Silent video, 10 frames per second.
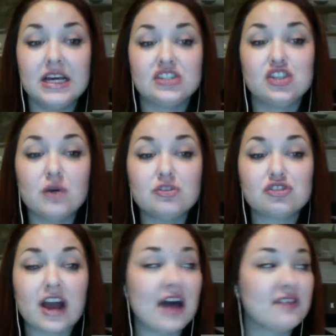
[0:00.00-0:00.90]
Don't
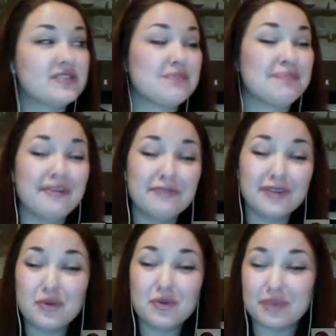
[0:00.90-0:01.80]
draft a
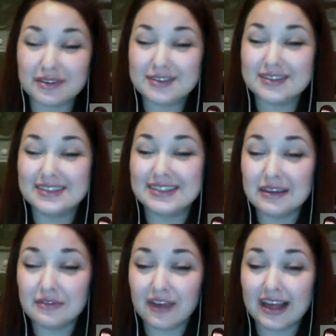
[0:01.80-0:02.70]
Buffalo Bills
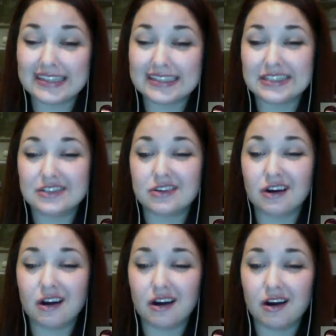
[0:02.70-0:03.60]
defense.
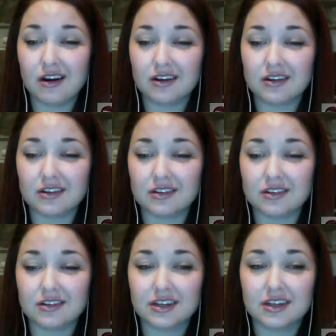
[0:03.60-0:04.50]
Darn.
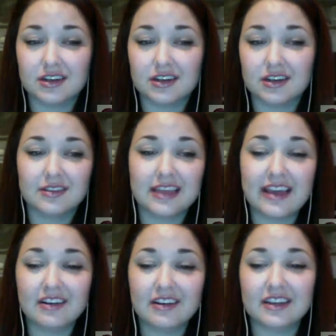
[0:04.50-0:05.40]
They
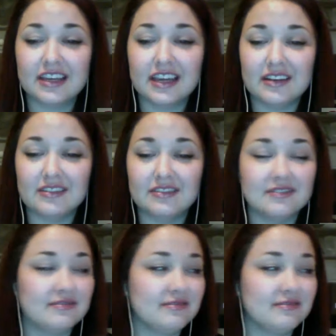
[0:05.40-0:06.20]
are getting